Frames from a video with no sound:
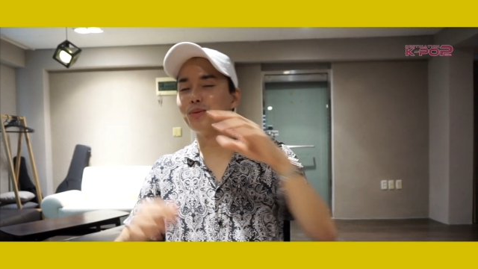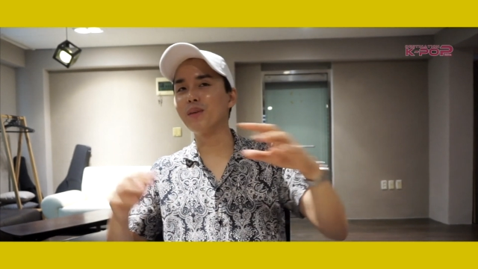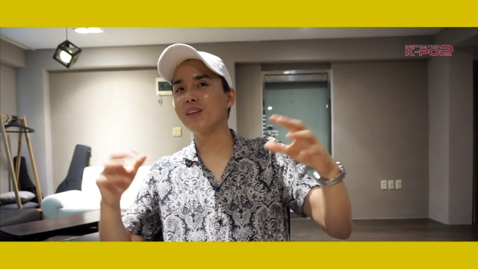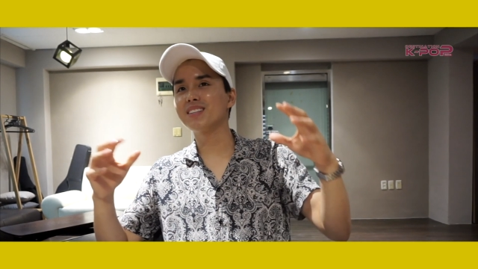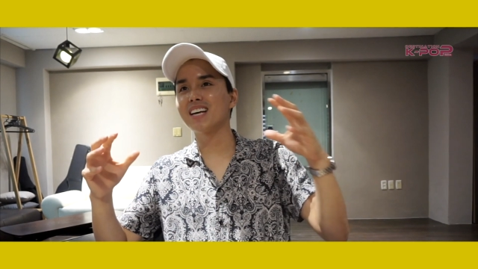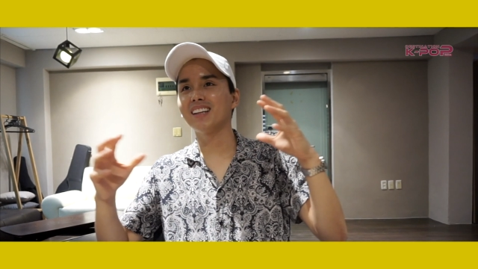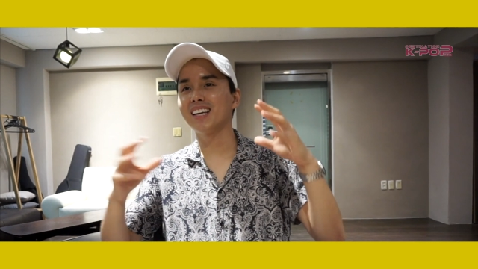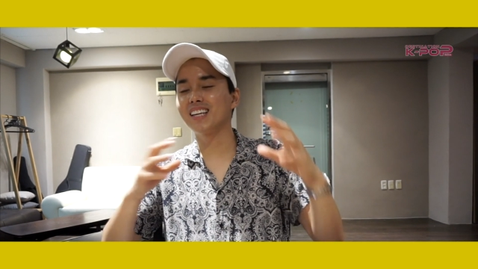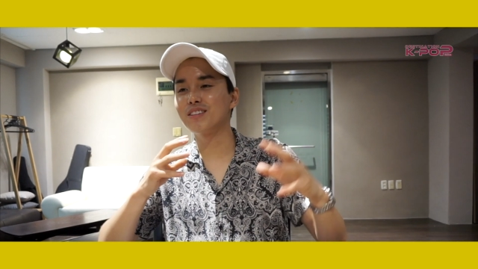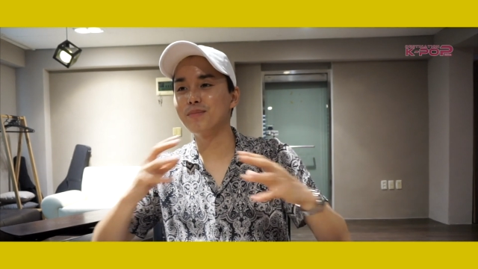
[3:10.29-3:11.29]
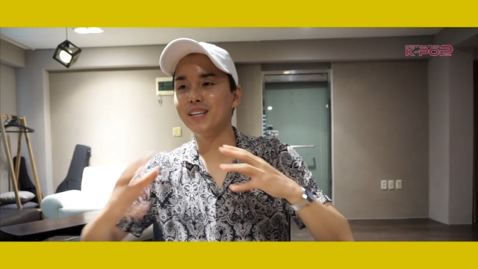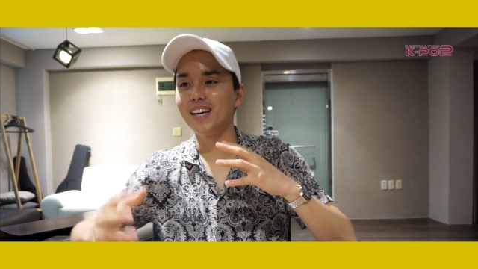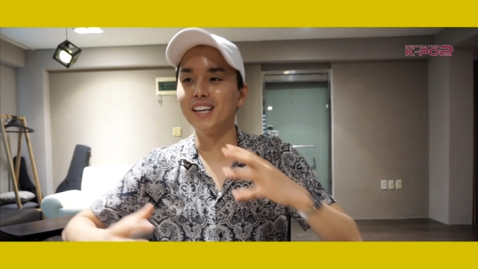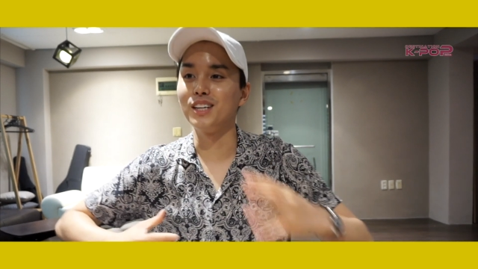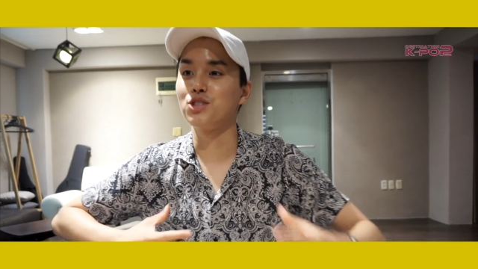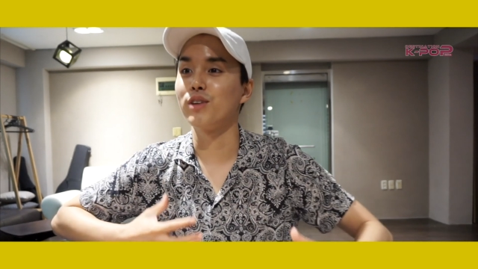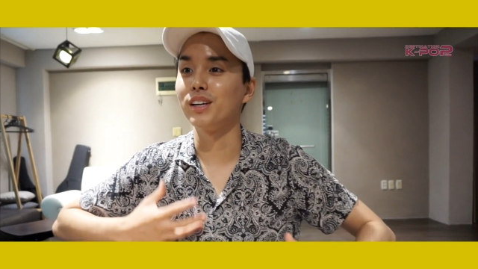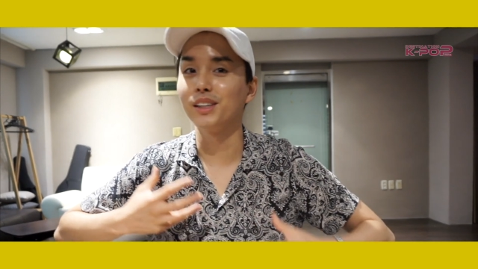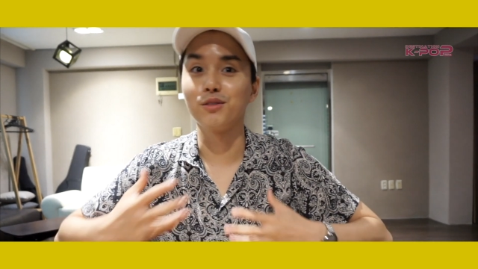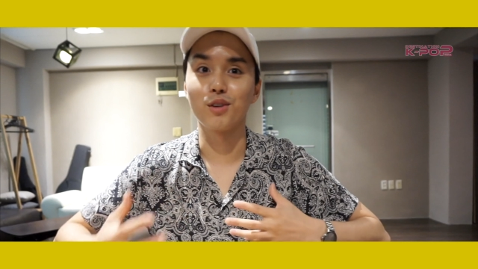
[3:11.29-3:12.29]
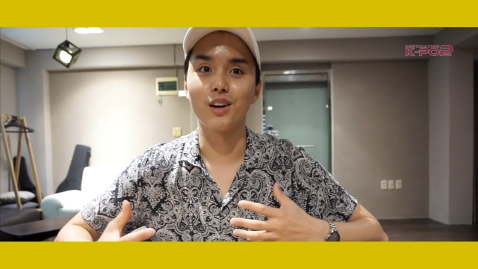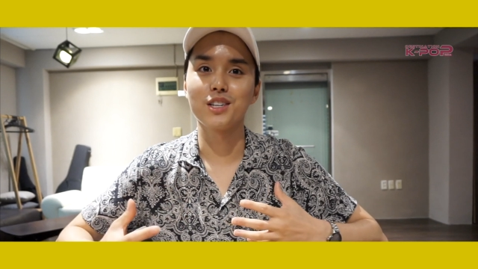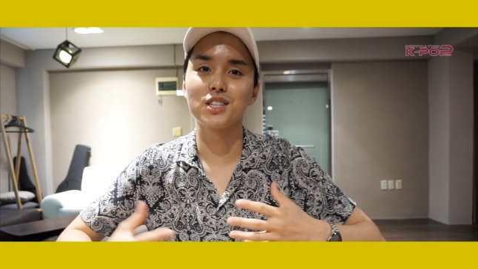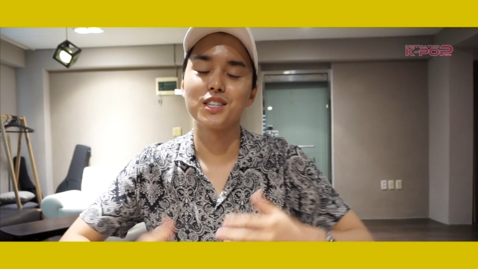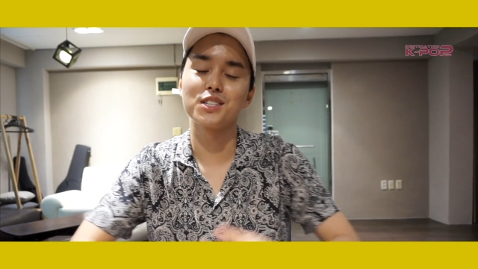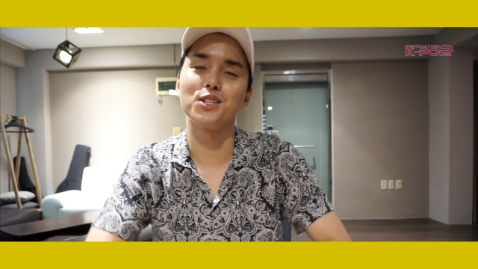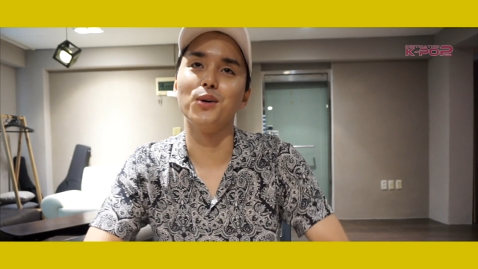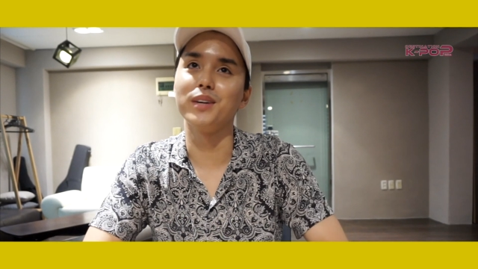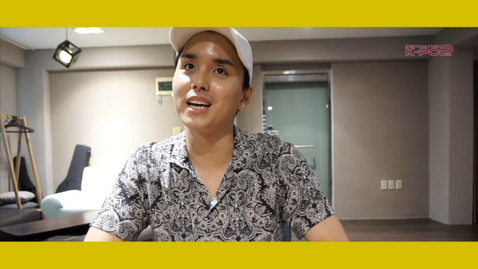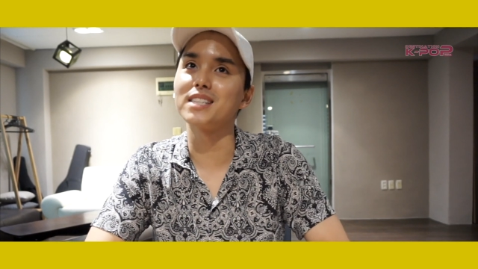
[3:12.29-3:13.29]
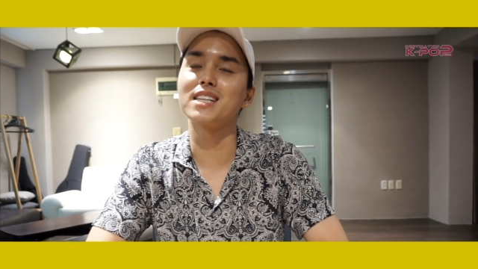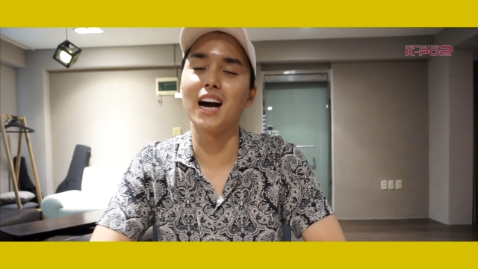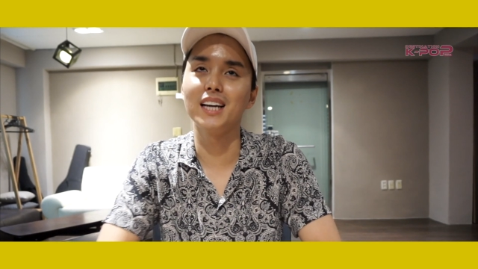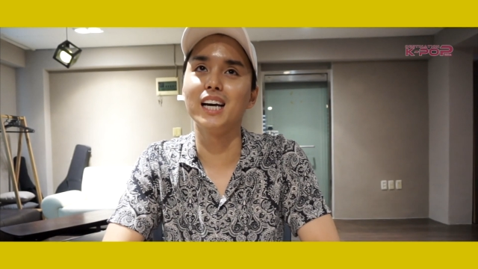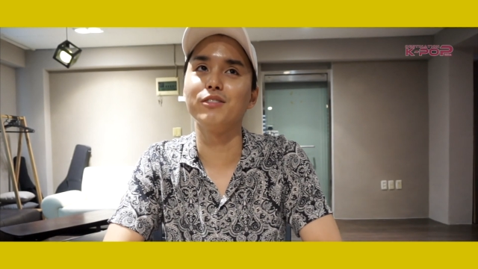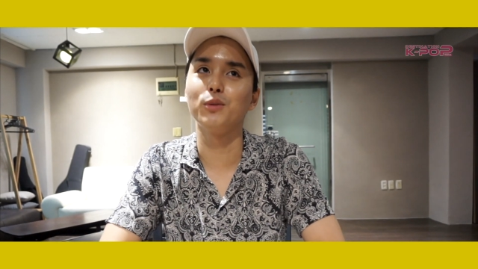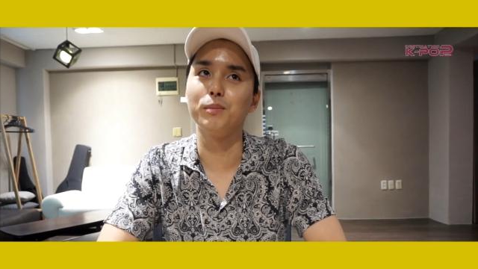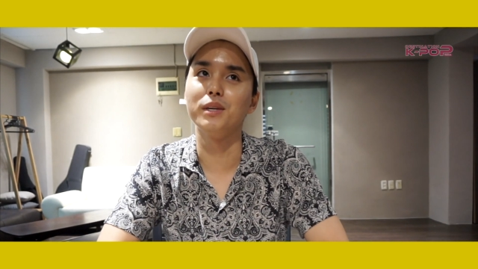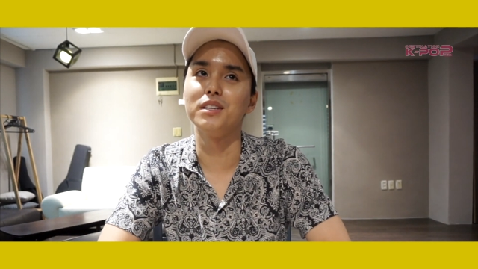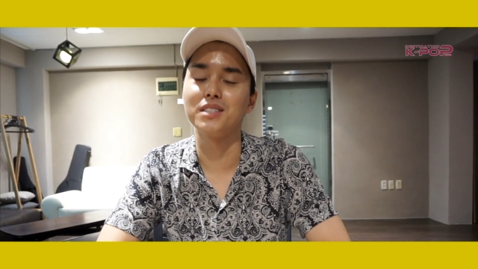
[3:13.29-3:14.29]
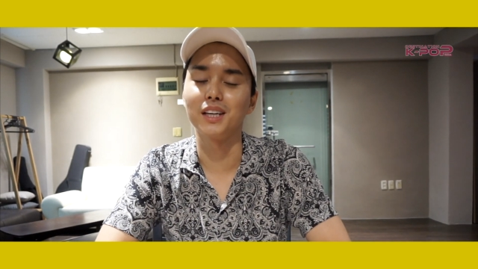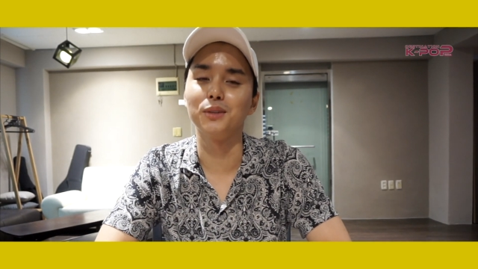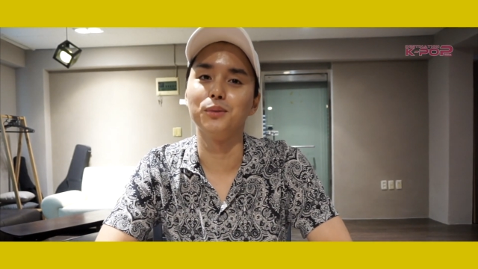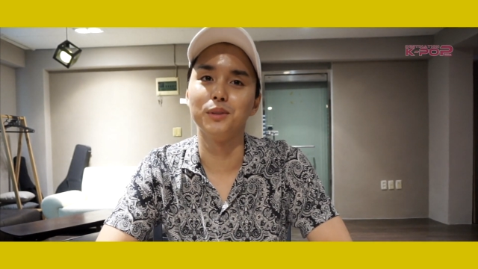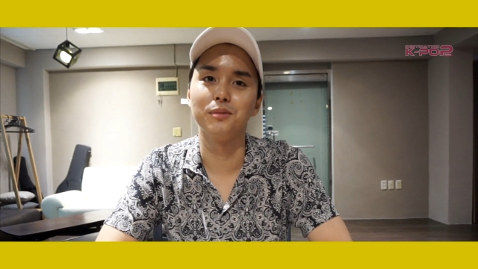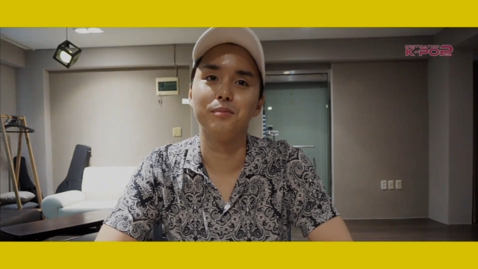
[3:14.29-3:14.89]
doing things that like gives me an adrenaline rush. So yeah, skydiving would be the second one.